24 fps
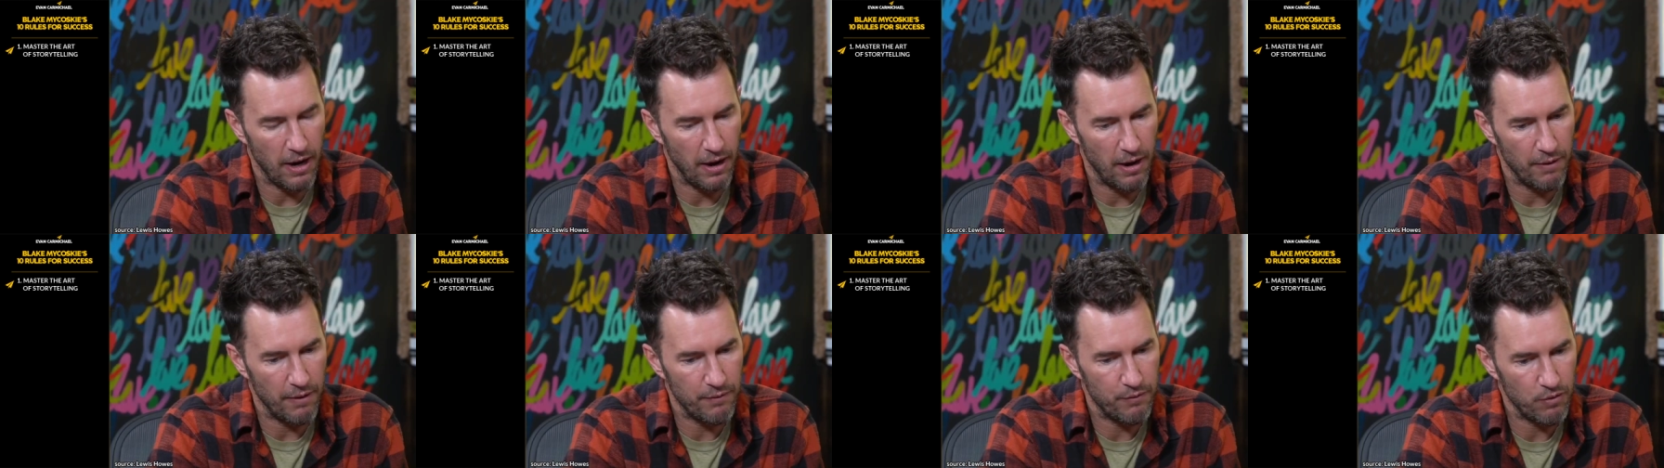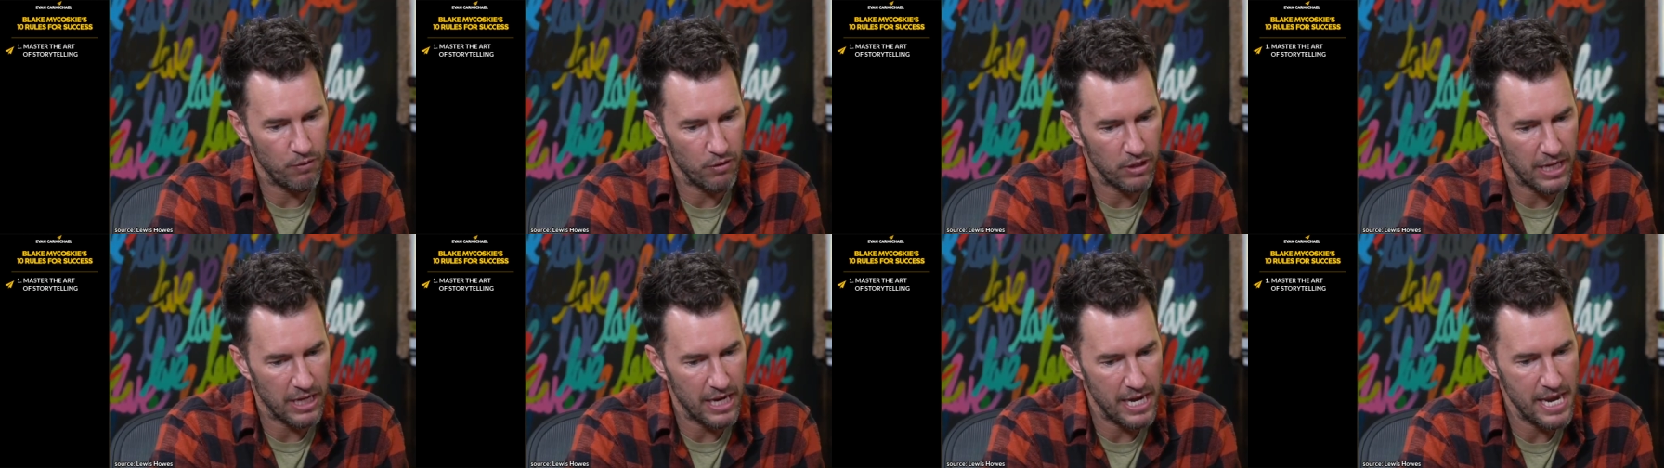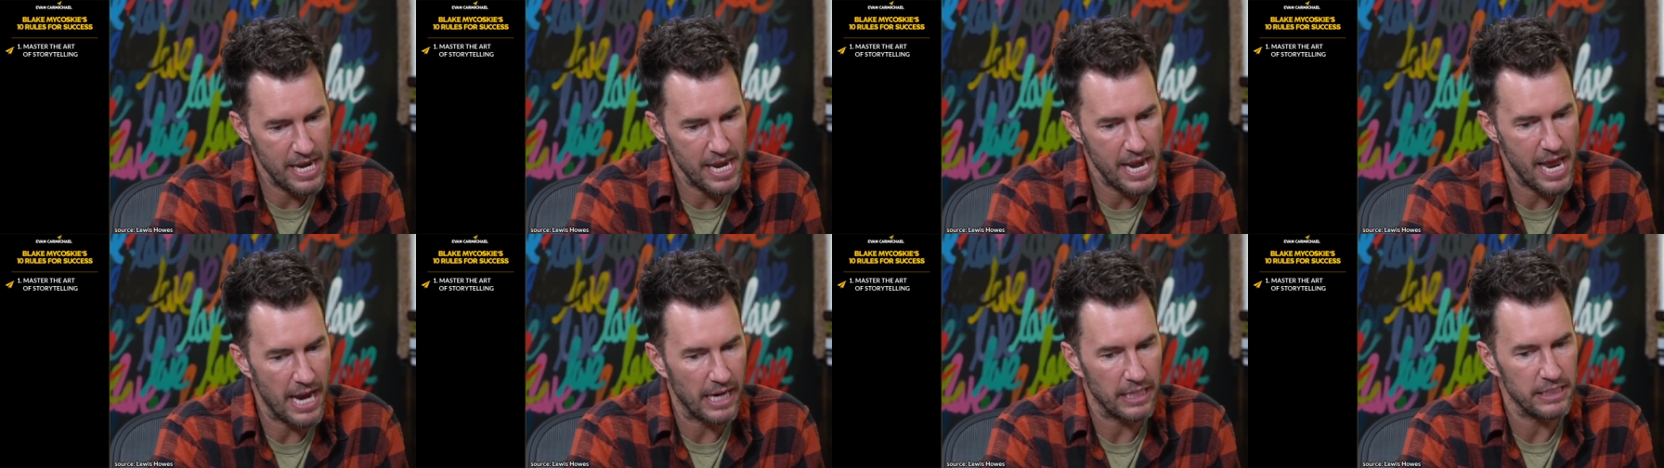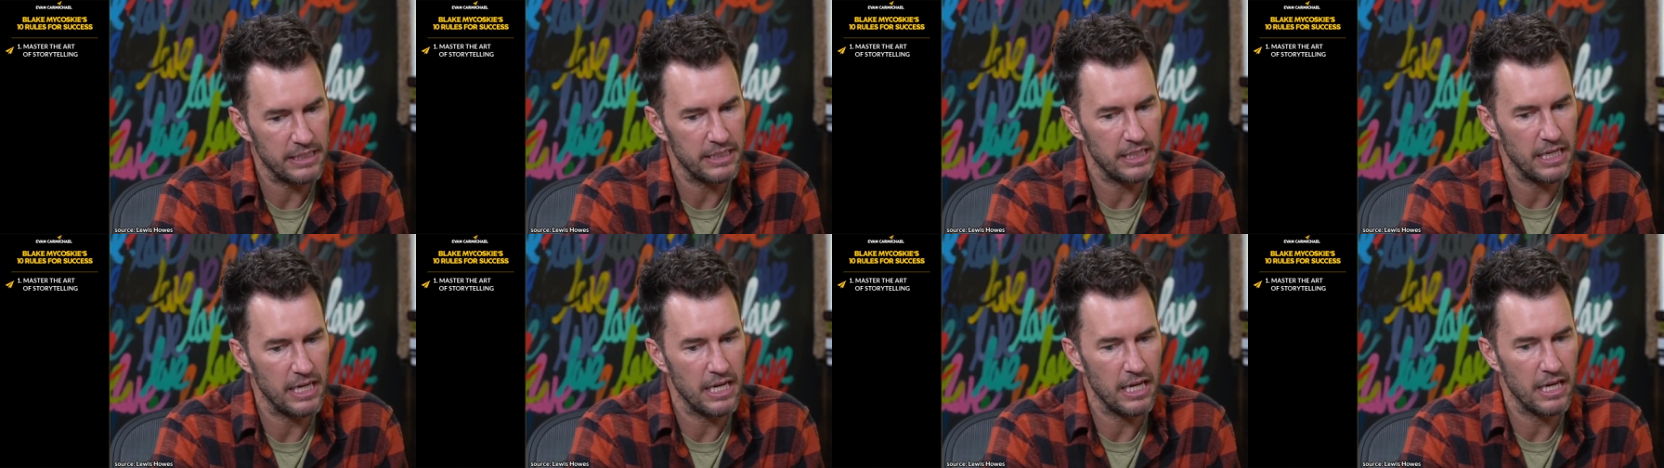of
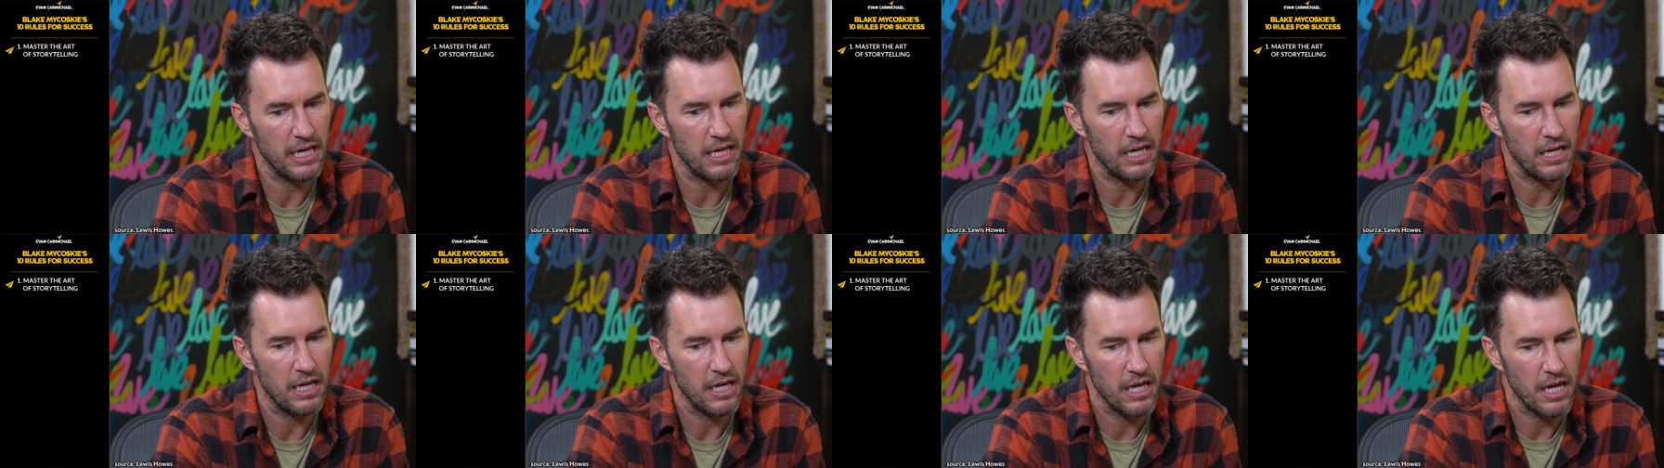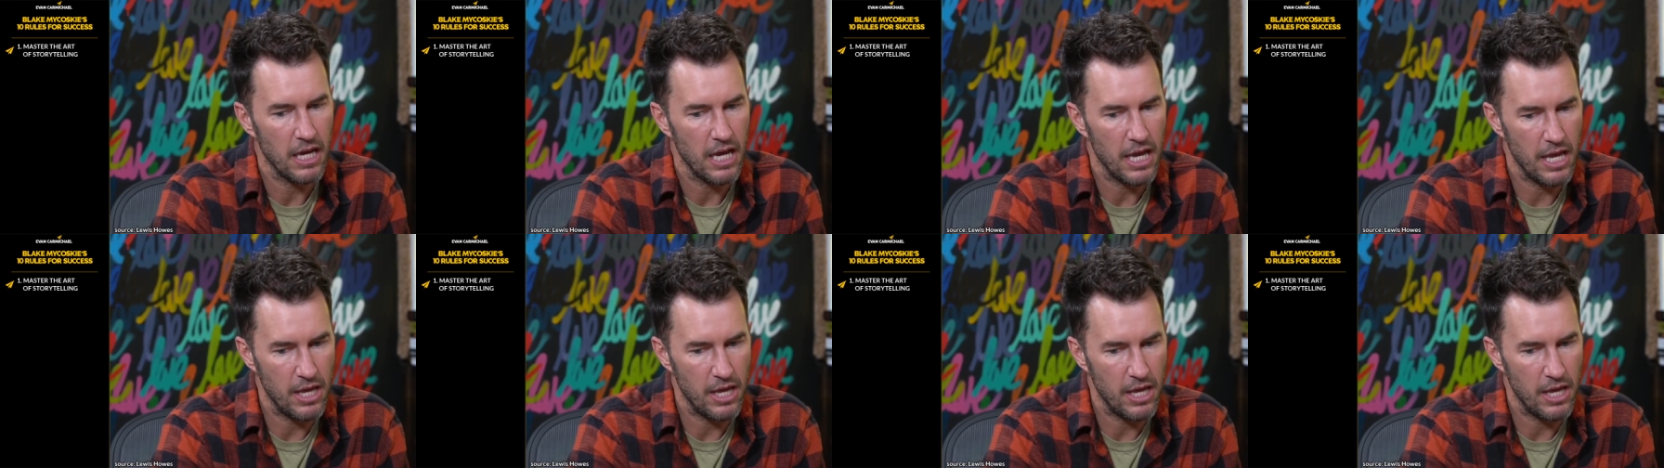connecting